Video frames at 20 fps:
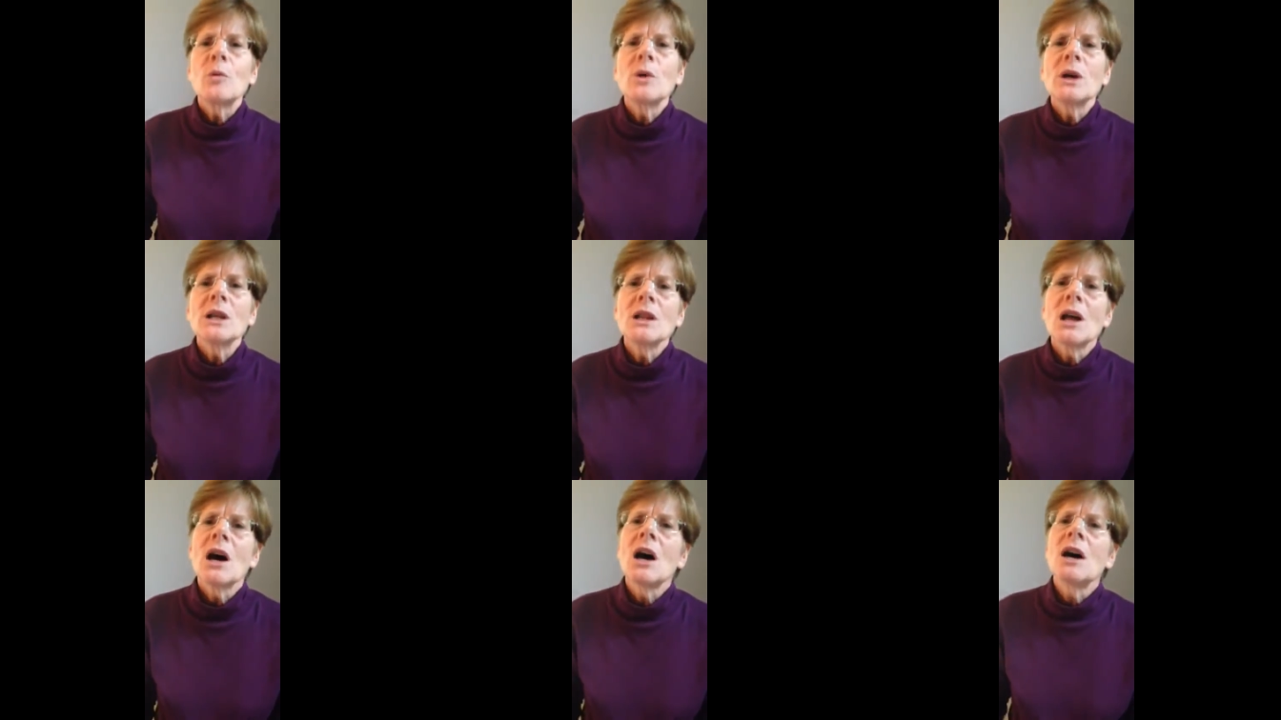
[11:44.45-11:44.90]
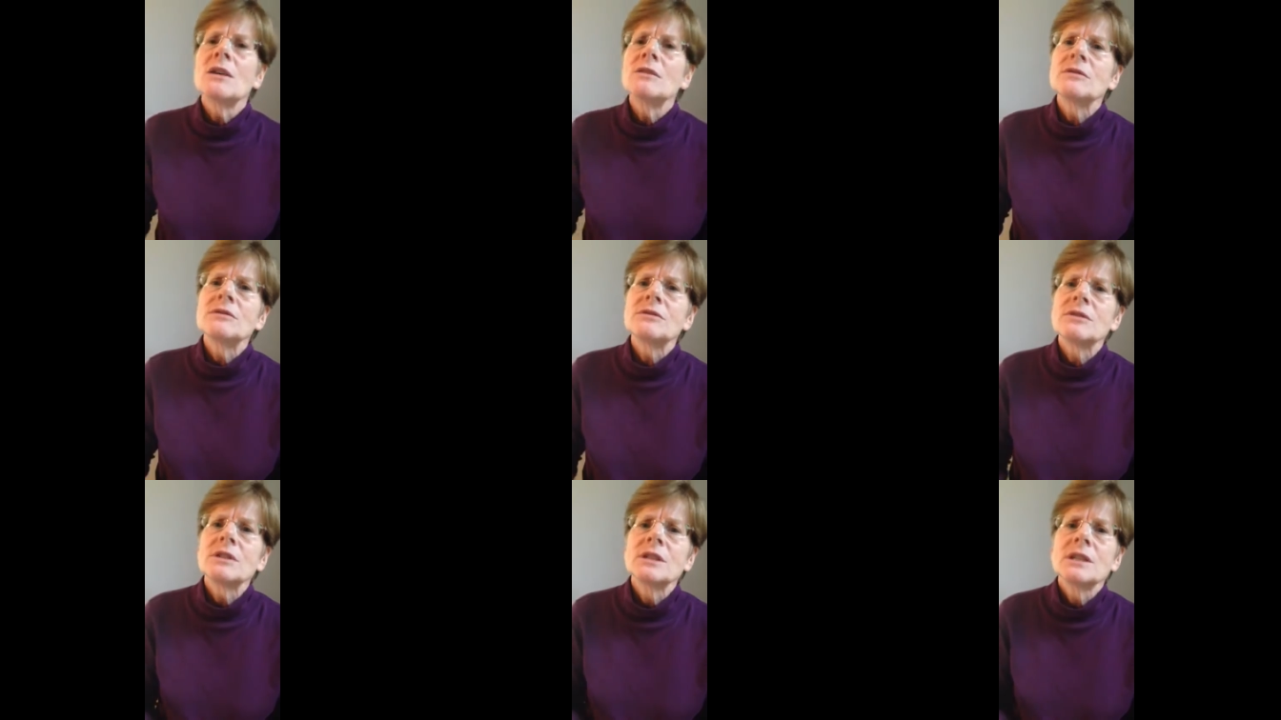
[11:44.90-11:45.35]
we
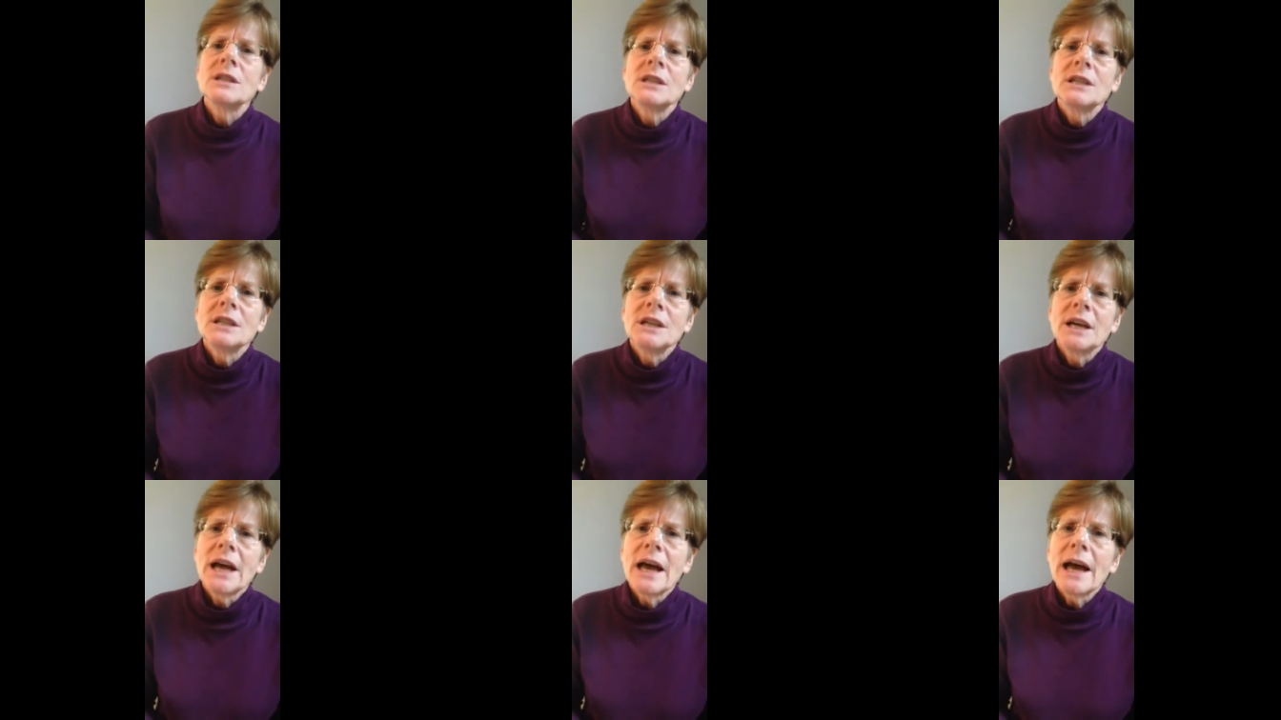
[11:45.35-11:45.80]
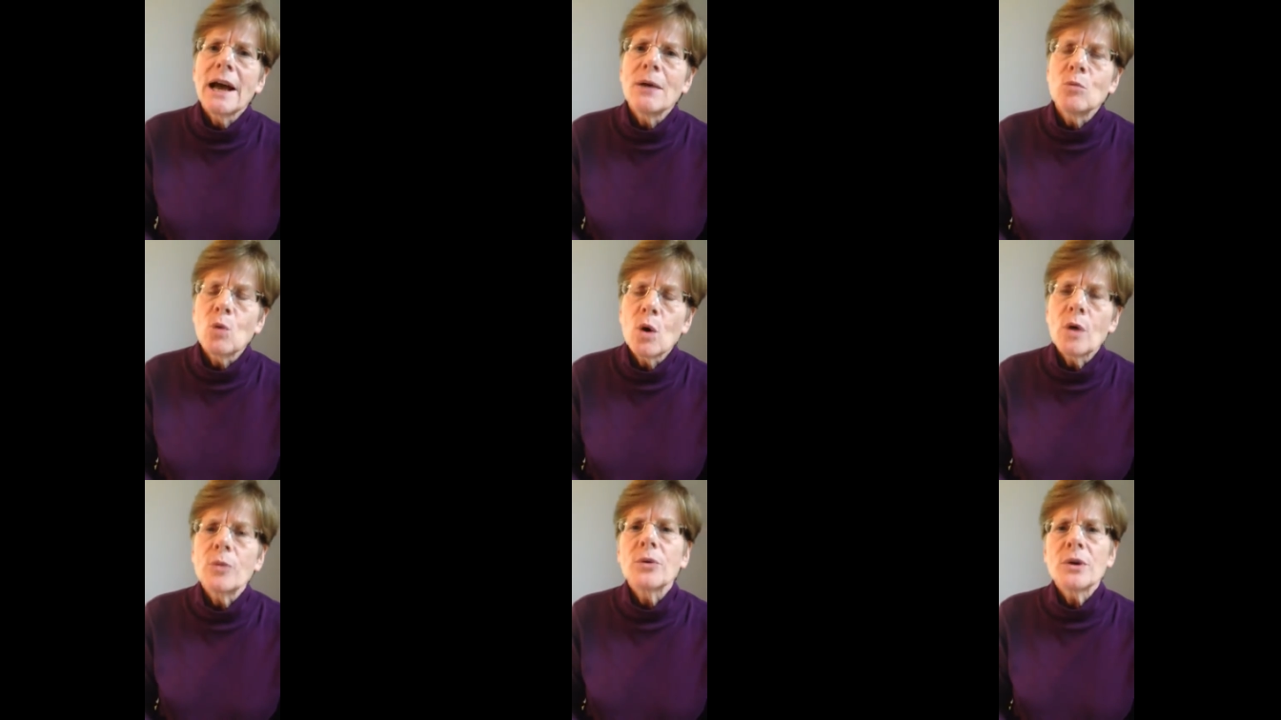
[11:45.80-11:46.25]
love
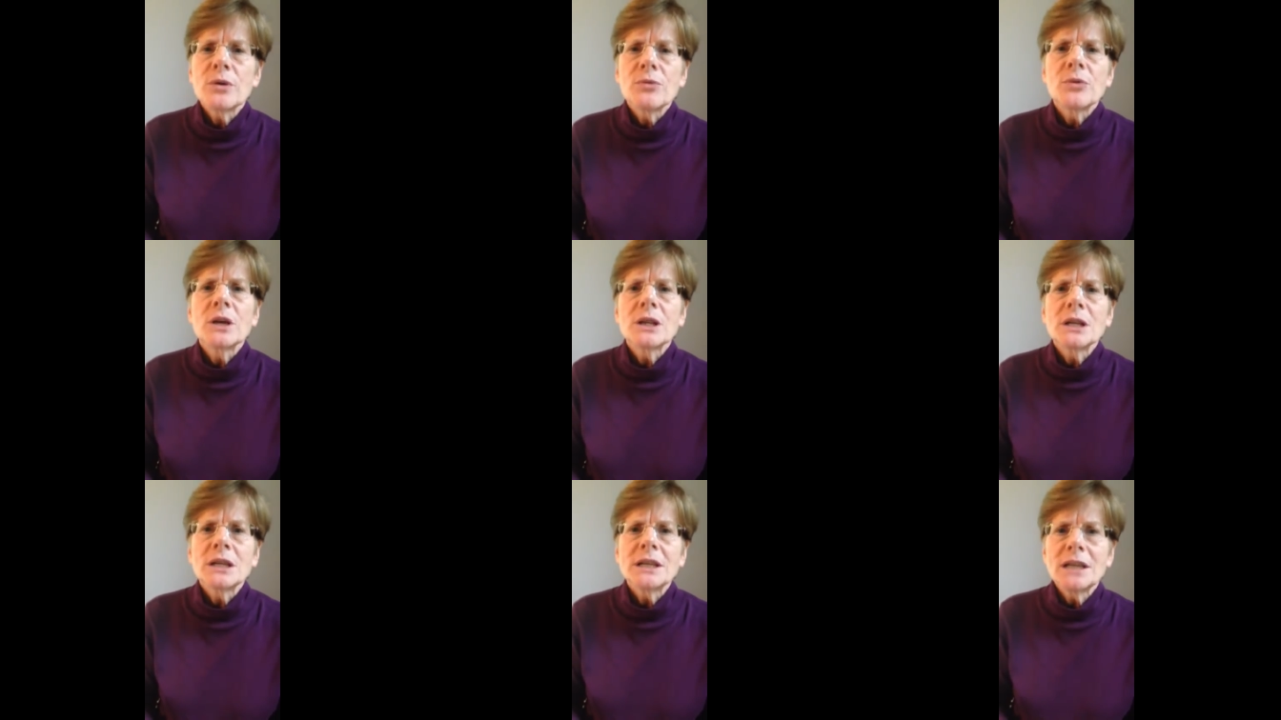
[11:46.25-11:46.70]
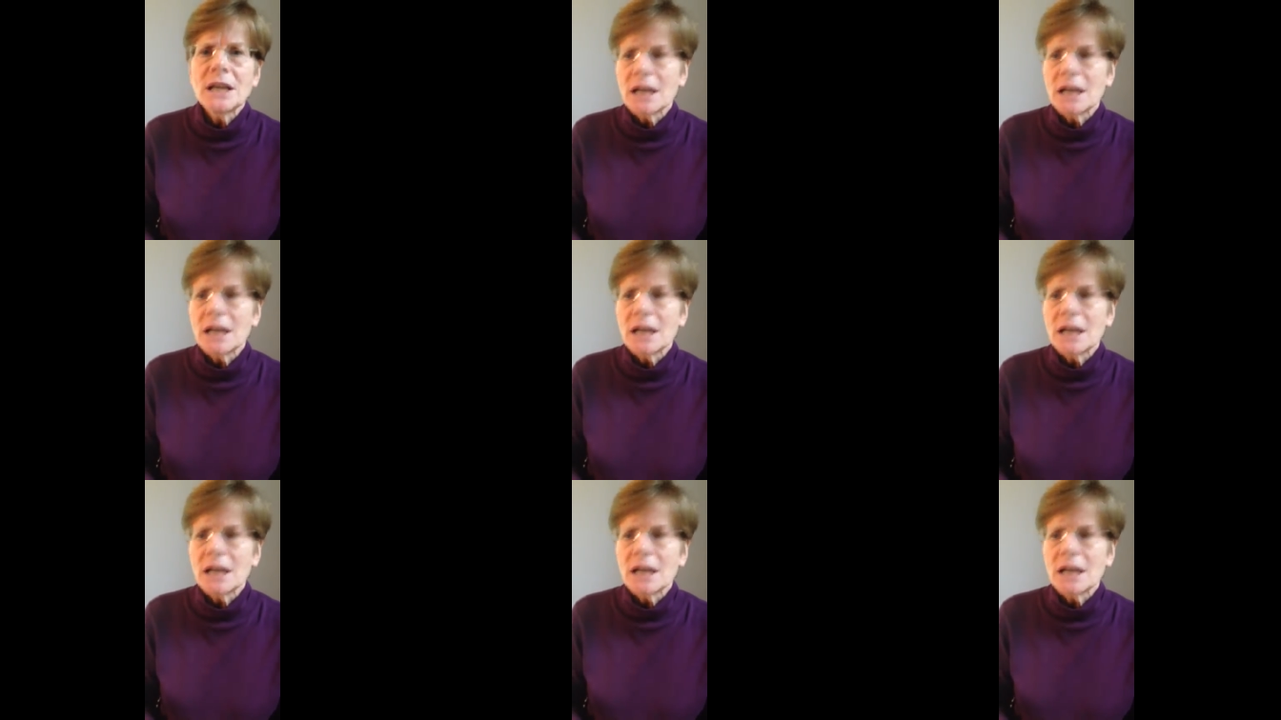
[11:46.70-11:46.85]
and what we really